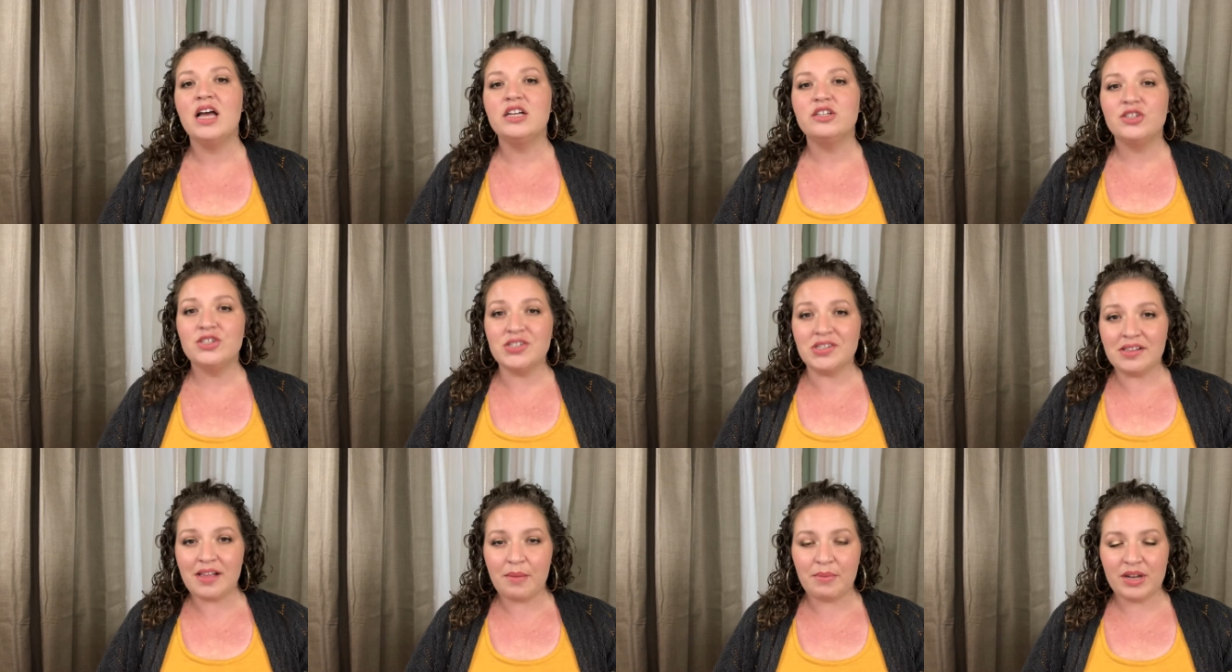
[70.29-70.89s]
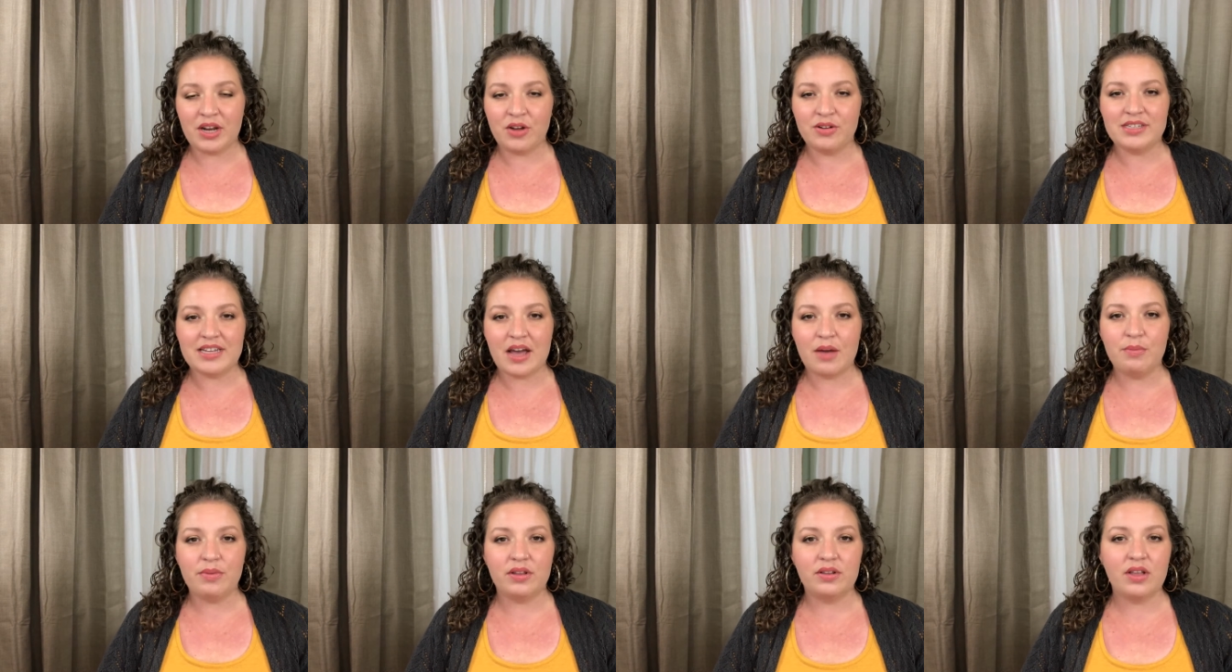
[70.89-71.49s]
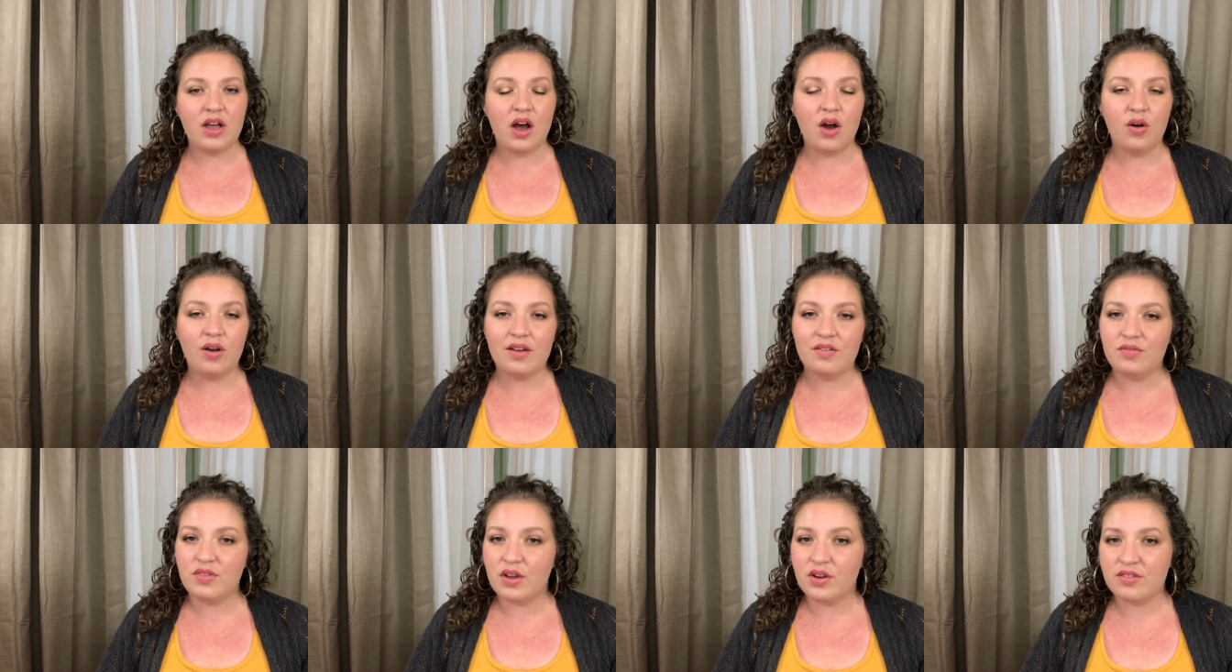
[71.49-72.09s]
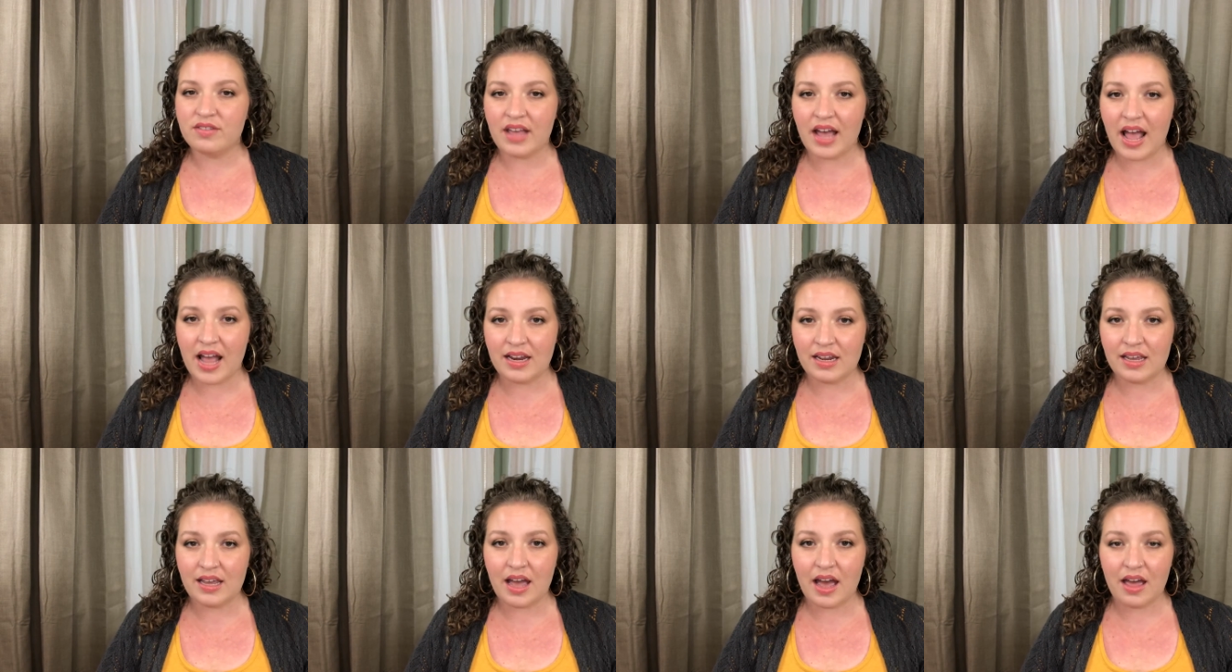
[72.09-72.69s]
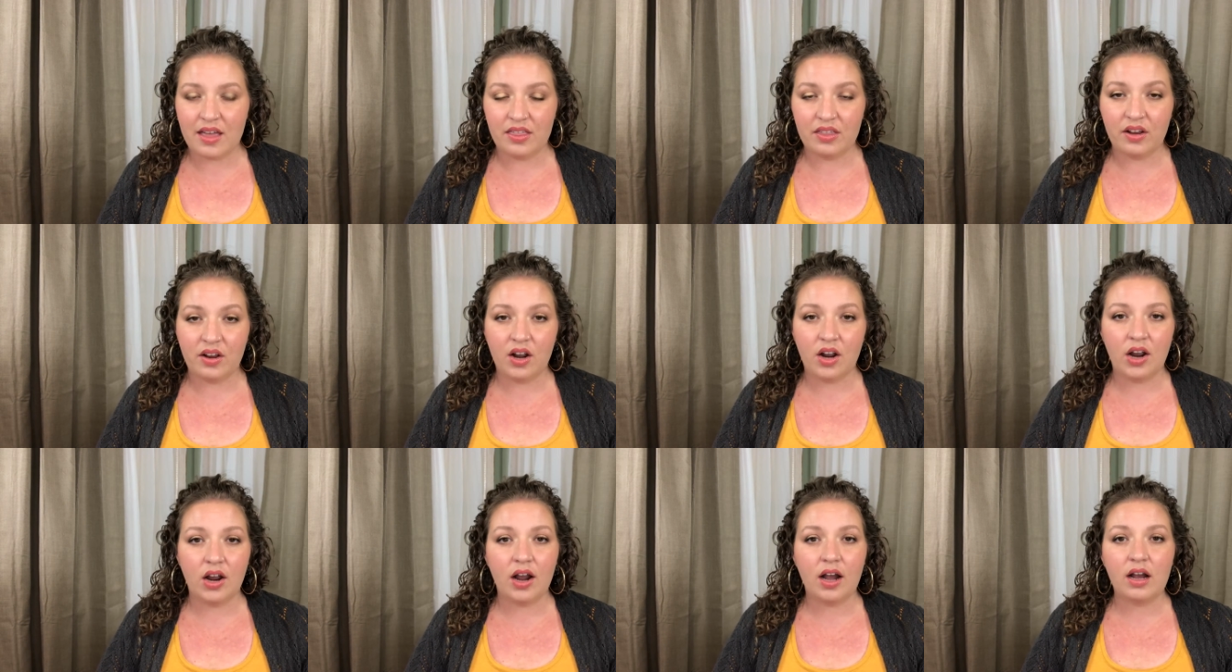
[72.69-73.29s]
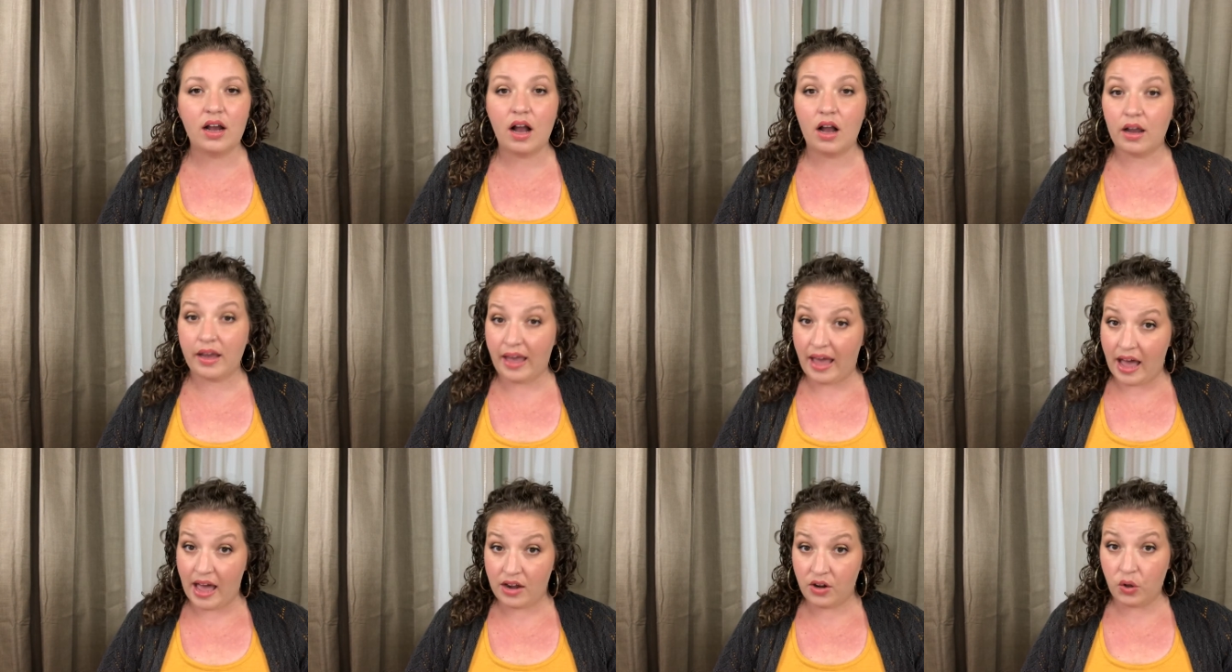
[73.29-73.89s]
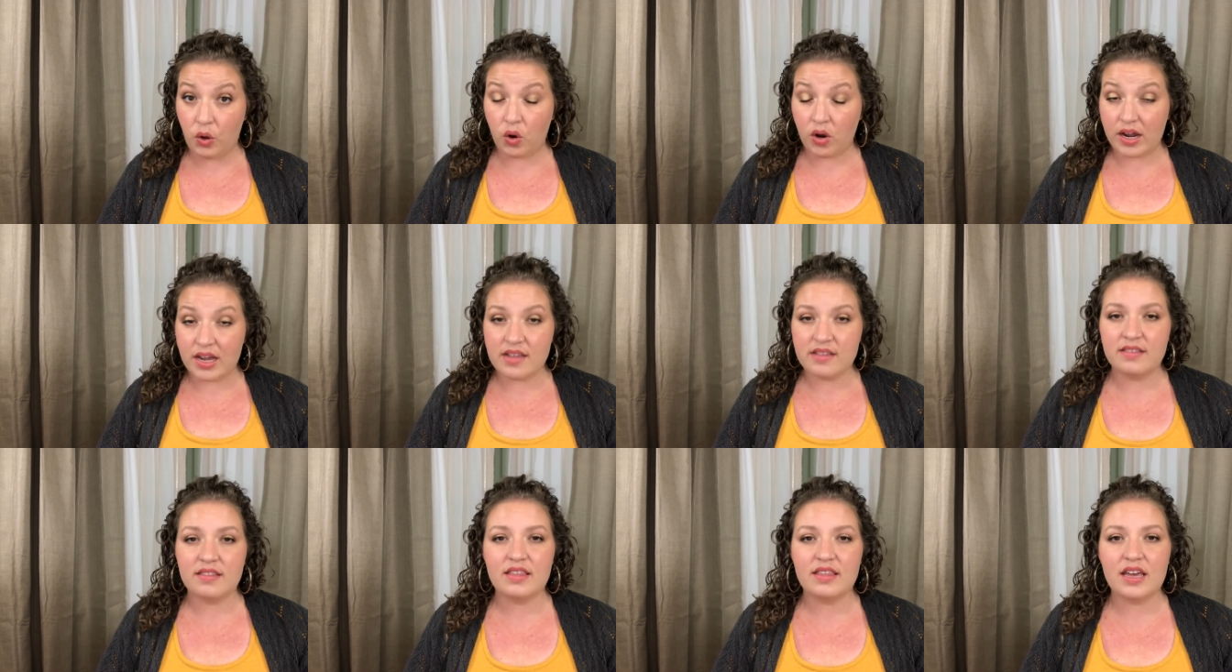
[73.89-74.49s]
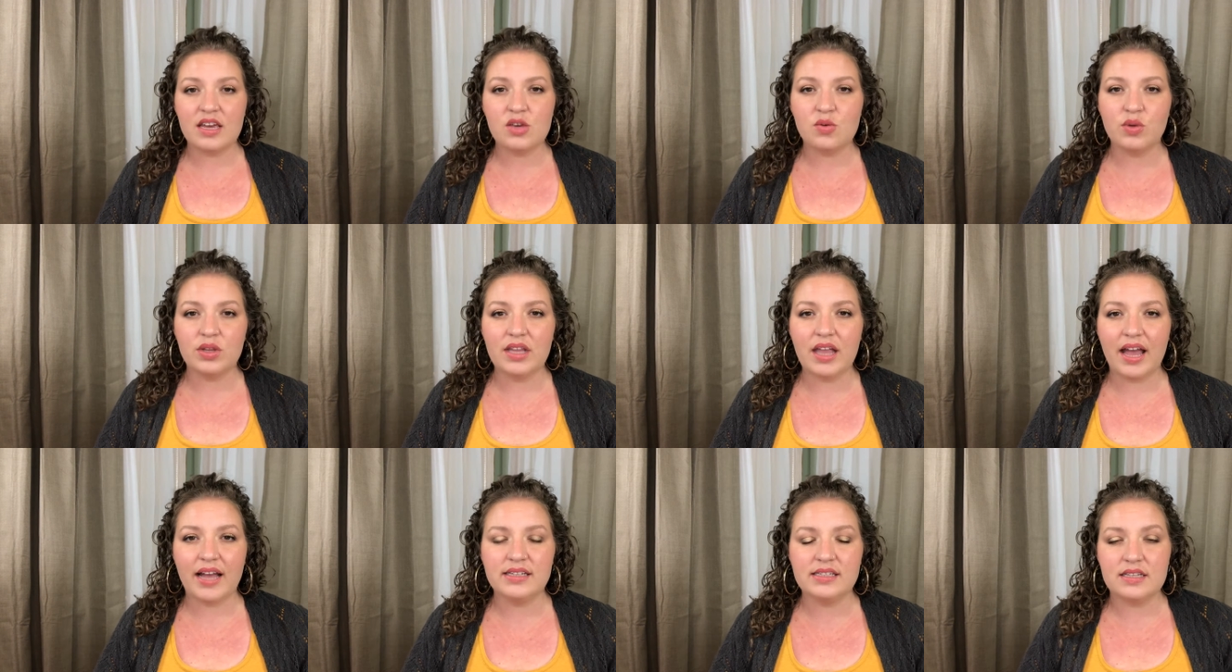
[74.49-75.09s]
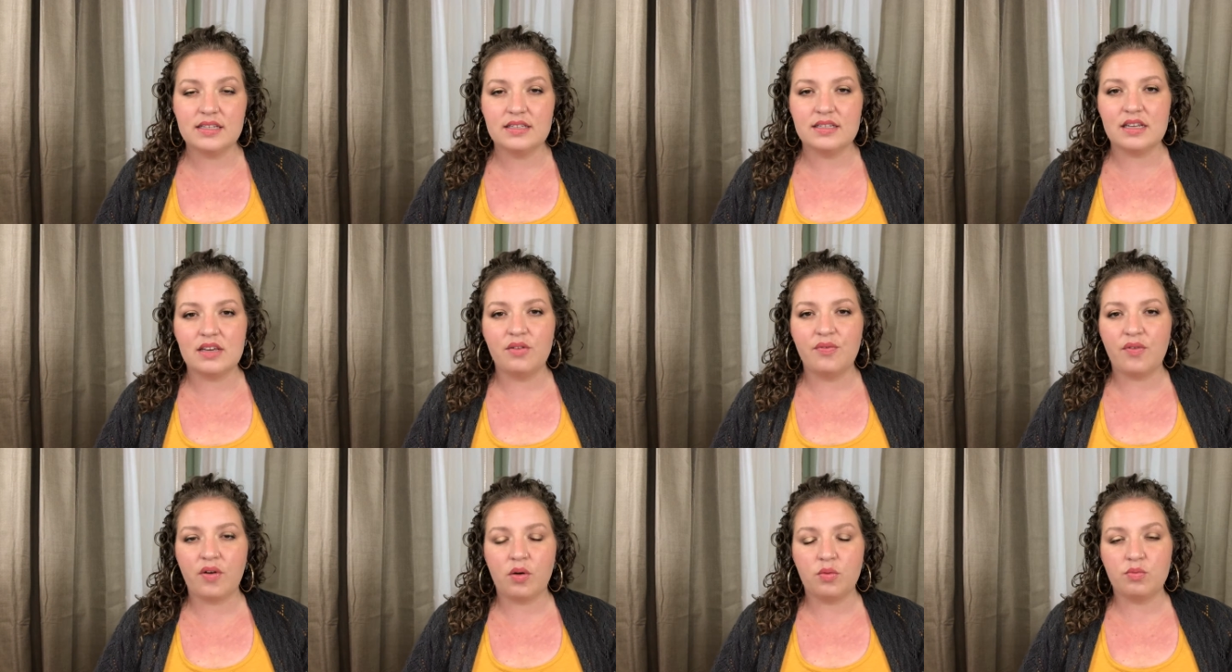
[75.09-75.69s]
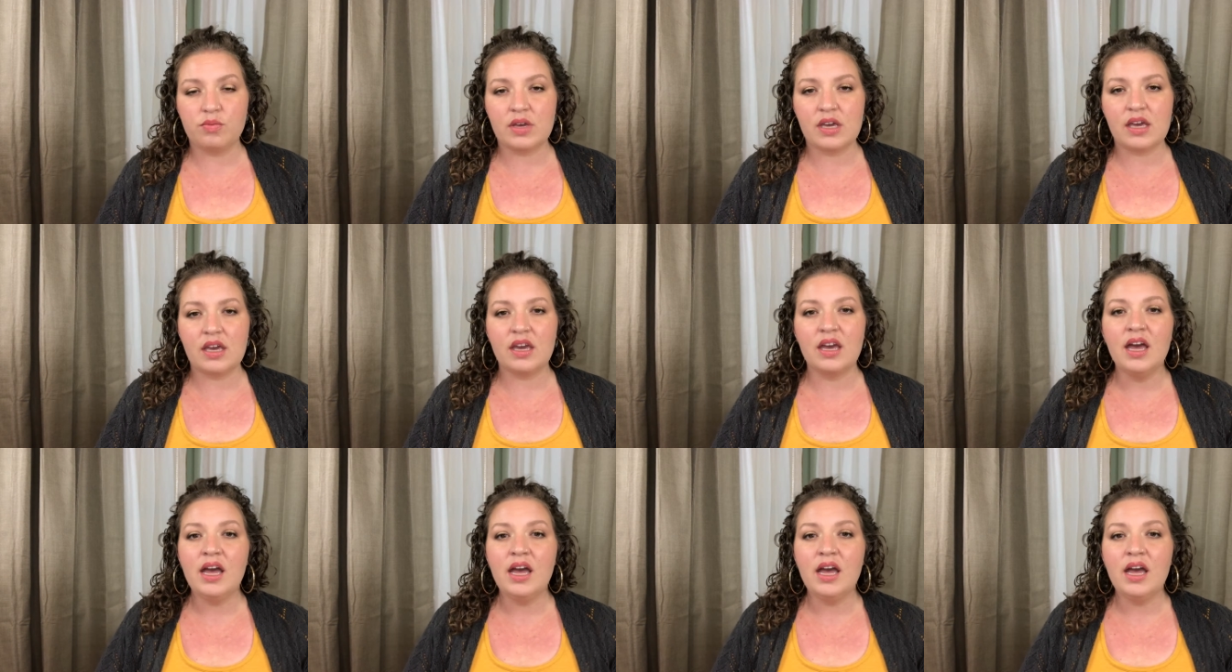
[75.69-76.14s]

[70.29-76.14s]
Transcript: Do let me know down below if there's any other categories that you would like to see from me.